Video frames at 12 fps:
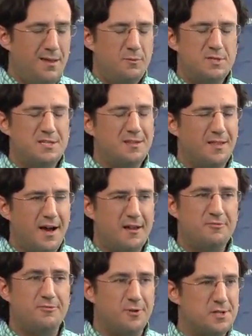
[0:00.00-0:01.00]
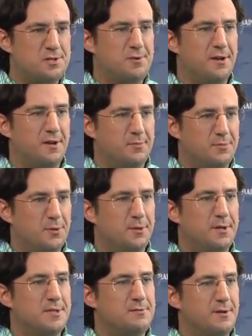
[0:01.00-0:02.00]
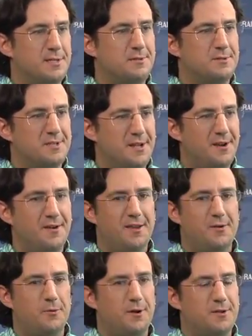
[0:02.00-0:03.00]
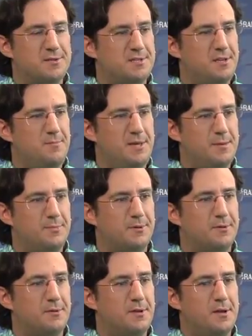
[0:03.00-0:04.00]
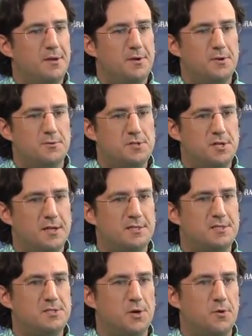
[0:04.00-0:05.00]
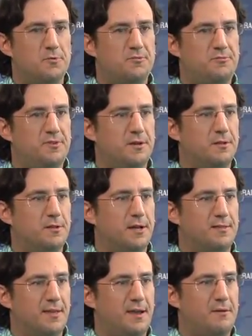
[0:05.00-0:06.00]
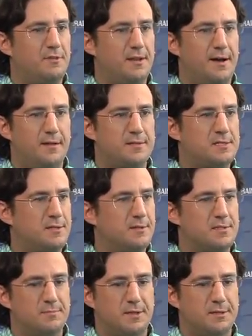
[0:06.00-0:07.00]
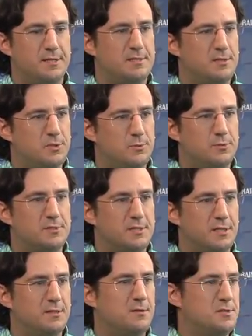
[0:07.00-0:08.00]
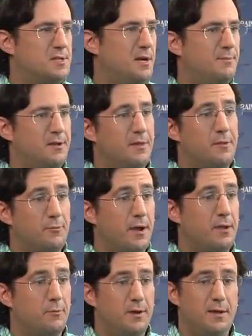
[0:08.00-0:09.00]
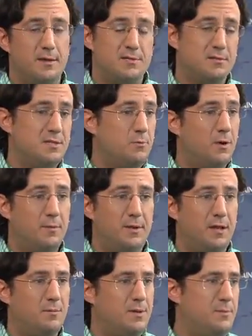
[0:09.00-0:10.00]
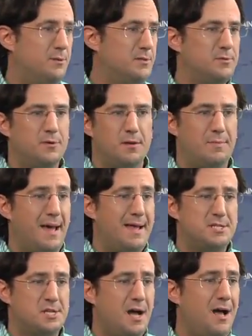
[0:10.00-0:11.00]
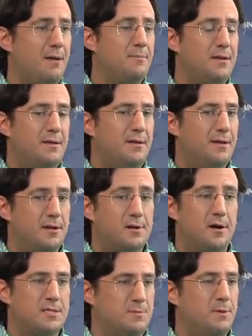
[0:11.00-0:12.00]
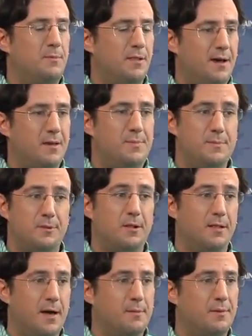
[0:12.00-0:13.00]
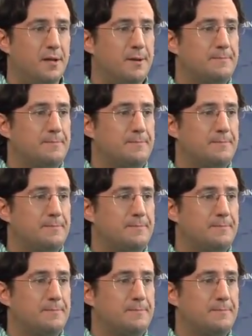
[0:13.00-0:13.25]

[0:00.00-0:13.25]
You see a lot of frustrated employees, right? So it's an area where you see people who just don't feel like they have the knowledge, skills, abilities, and tools to get their job done the right way. So you see well-meaning people doing a bad job, and it costs a lot of people a lot of money.